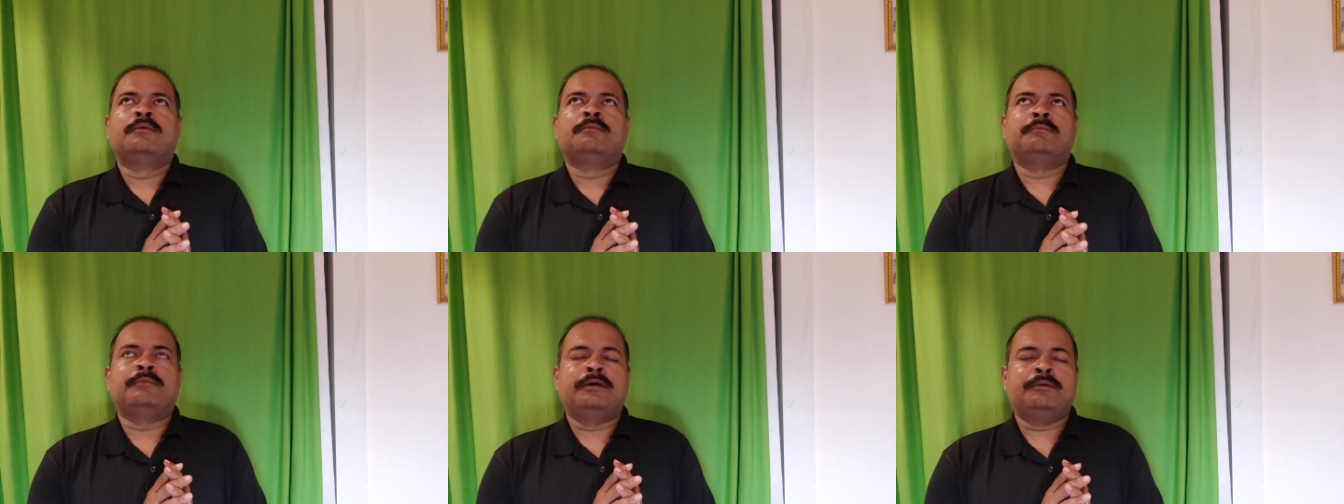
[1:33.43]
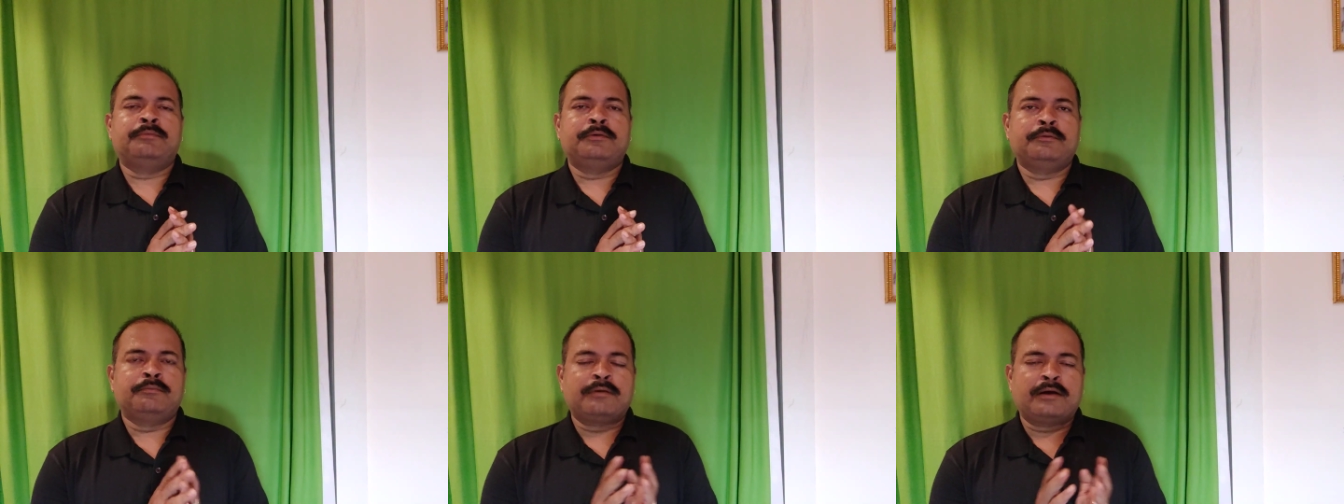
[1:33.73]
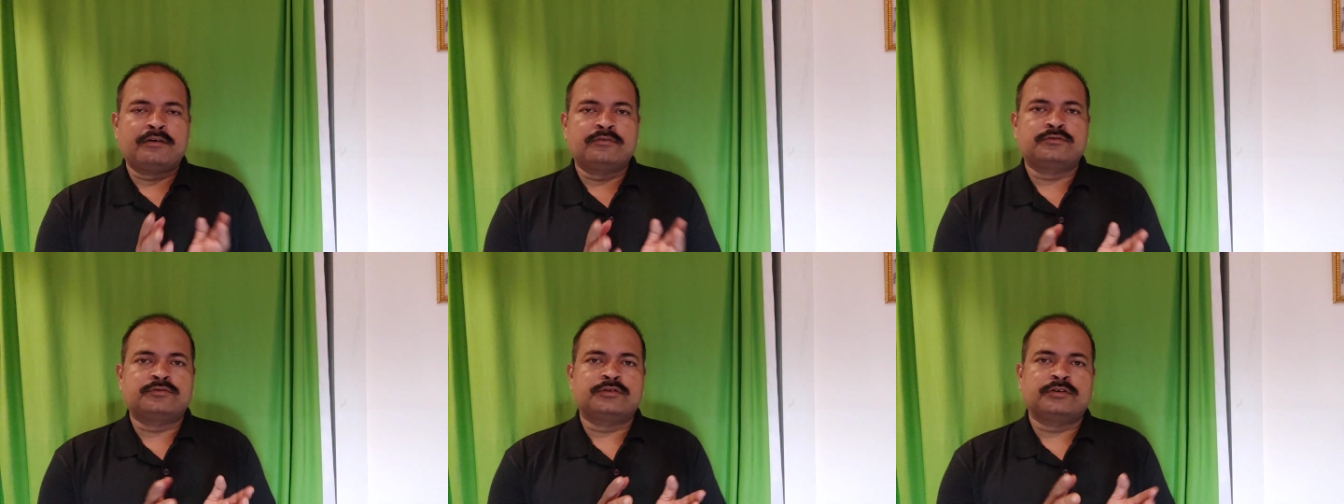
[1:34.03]
maybe
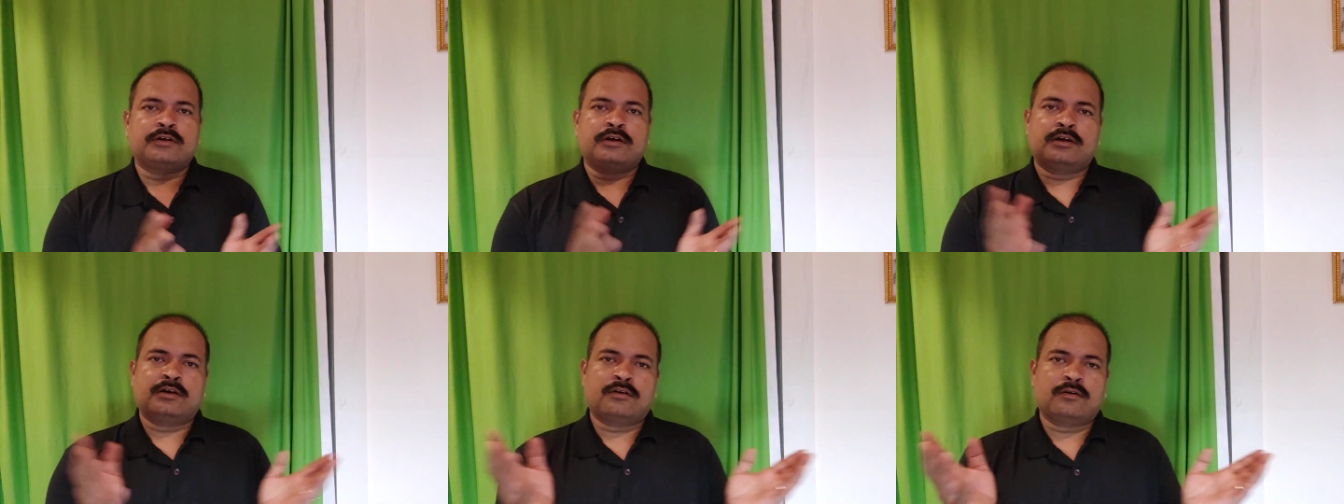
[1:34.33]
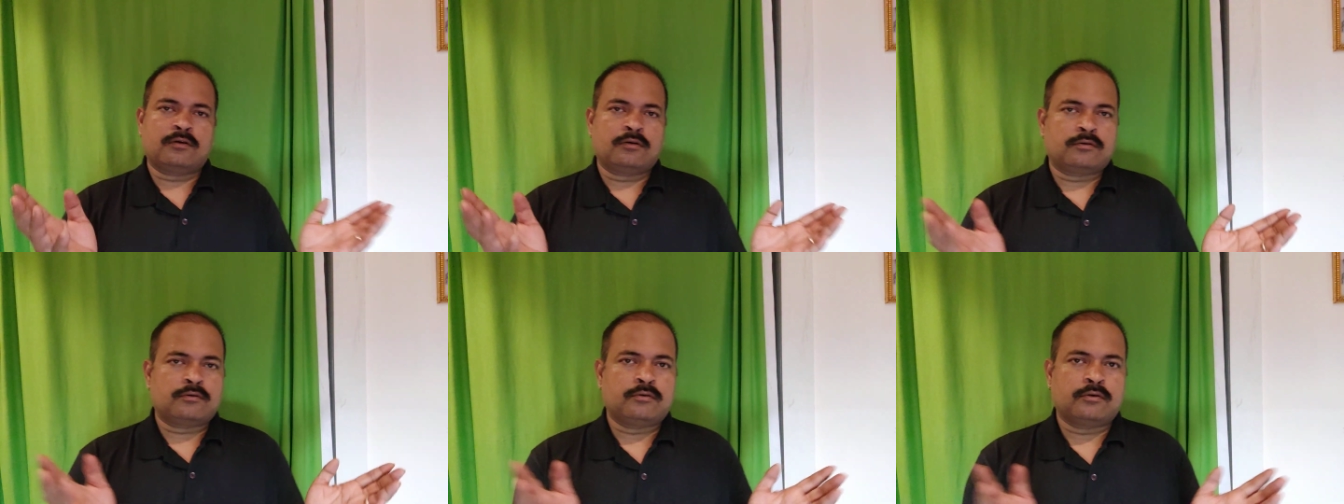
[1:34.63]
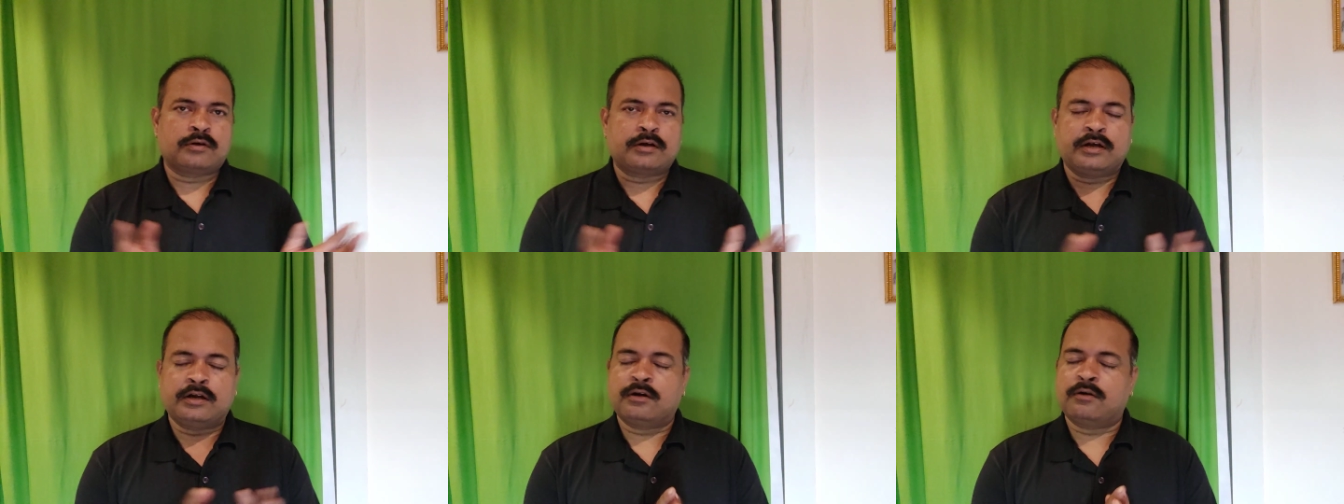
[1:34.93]
brown sugar or
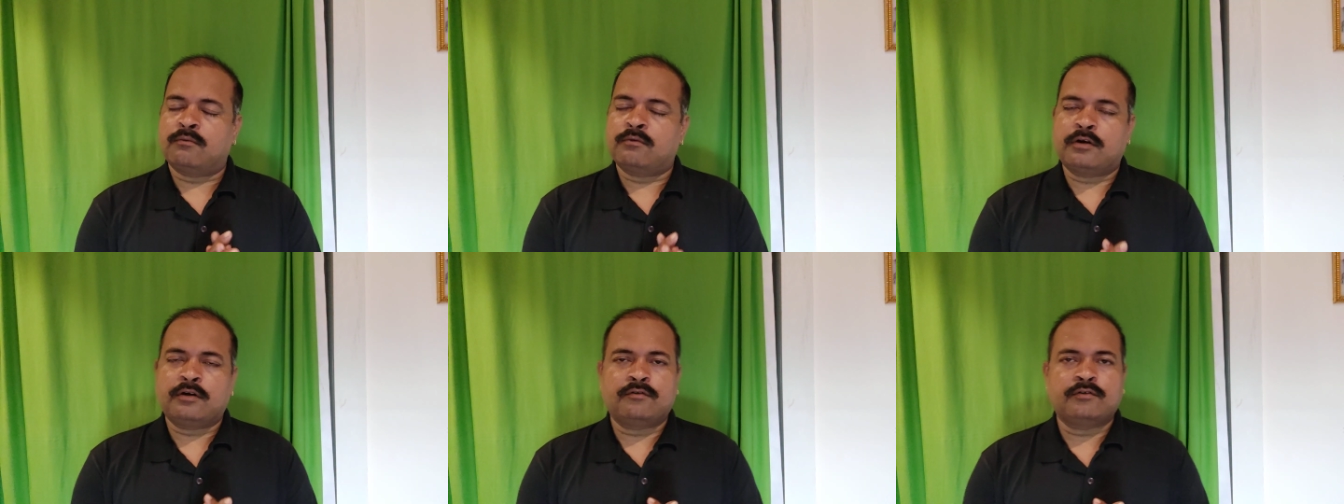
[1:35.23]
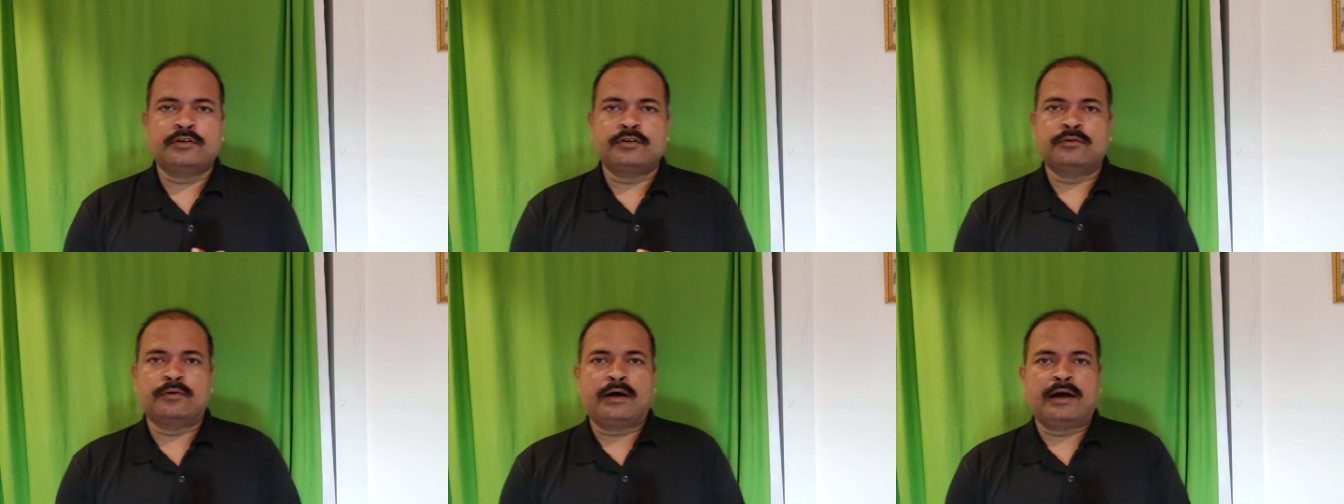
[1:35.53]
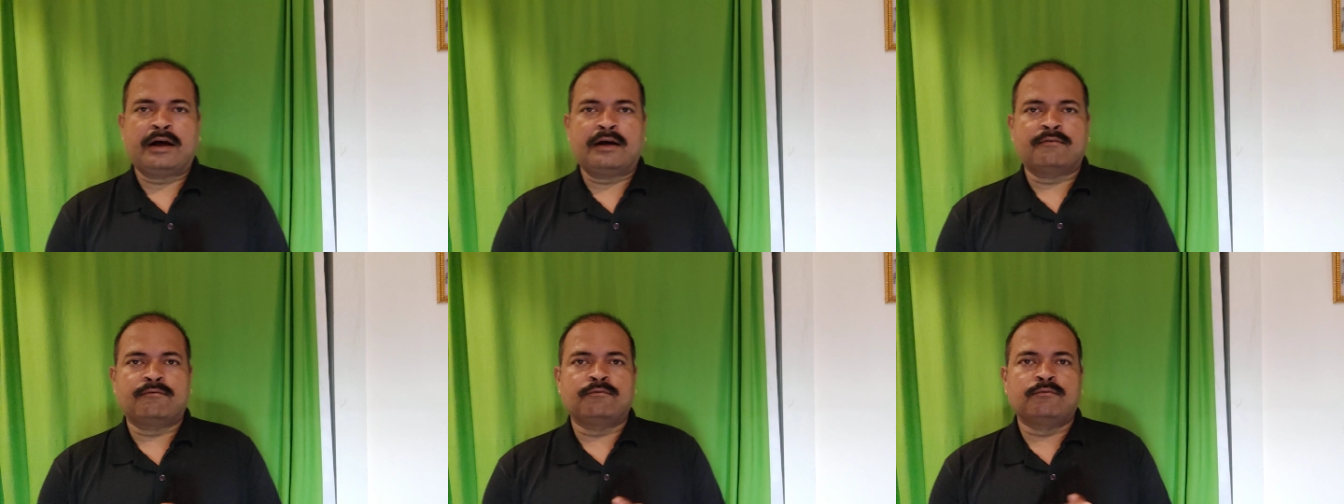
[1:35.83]
cocaine or whatever you
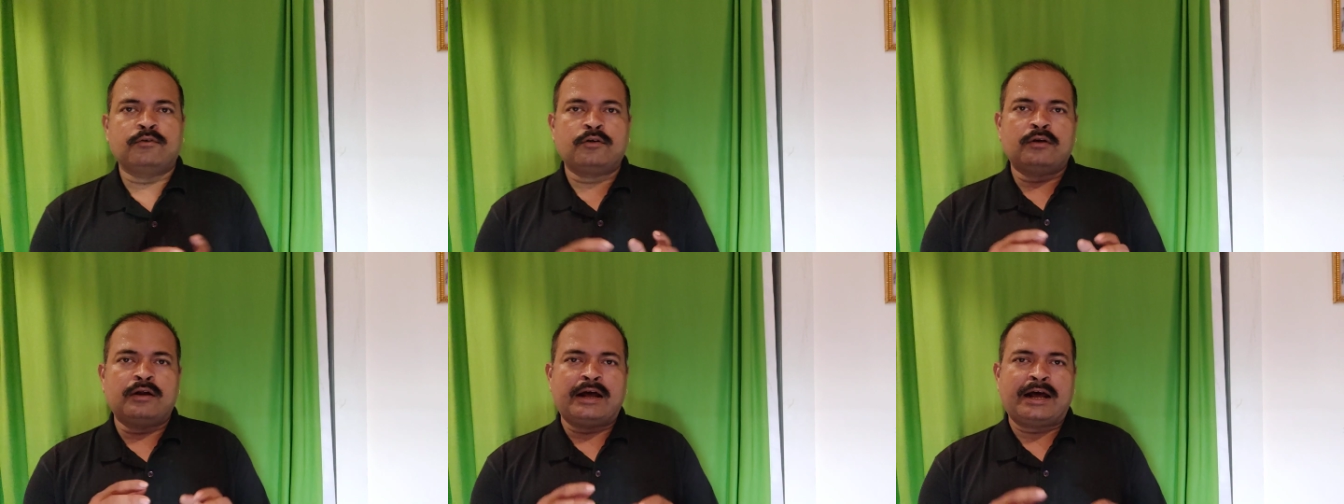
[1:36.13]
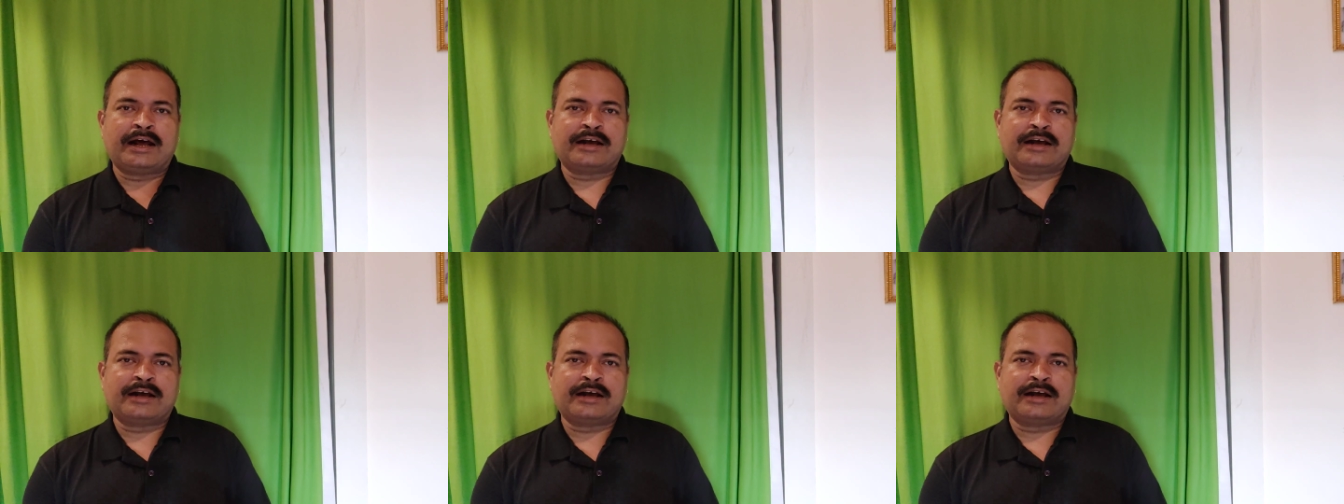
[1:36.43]
have will